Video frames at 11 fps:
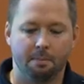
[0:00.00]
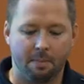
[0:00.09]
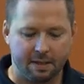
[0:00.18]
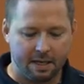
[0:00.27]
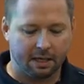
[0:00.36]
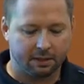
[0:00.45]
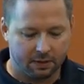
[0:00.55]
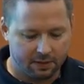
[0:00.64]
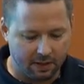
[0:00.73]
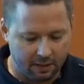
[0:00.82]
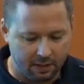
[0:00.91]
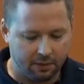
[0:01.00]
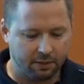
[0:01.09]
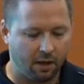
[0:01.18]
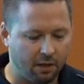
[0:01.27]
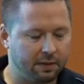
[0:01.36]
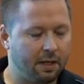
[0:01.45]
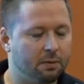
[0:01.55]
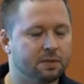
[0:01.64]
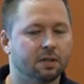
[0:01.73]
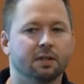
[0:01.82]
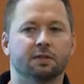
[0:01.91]
my doctor said he thought that
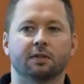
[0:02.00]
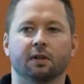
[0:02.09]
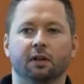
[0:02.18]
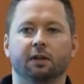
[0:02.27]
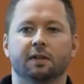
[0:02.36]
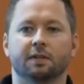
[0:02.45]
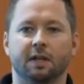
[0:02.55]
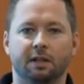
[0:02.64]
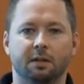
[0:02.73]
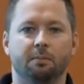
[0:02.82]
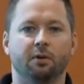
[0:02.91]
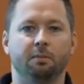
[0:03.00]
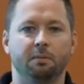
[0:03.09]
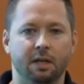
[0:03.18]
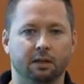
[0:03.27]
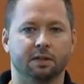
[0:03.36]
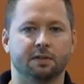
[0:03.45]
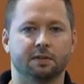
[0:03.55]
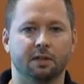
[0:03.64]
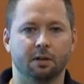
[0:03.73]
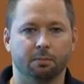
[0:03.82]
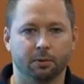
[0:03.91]
was a concern and decided to put me on
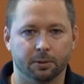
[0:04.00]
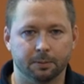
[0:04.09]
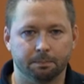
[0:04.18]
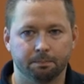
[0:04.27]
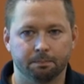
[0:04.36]
lisinopril.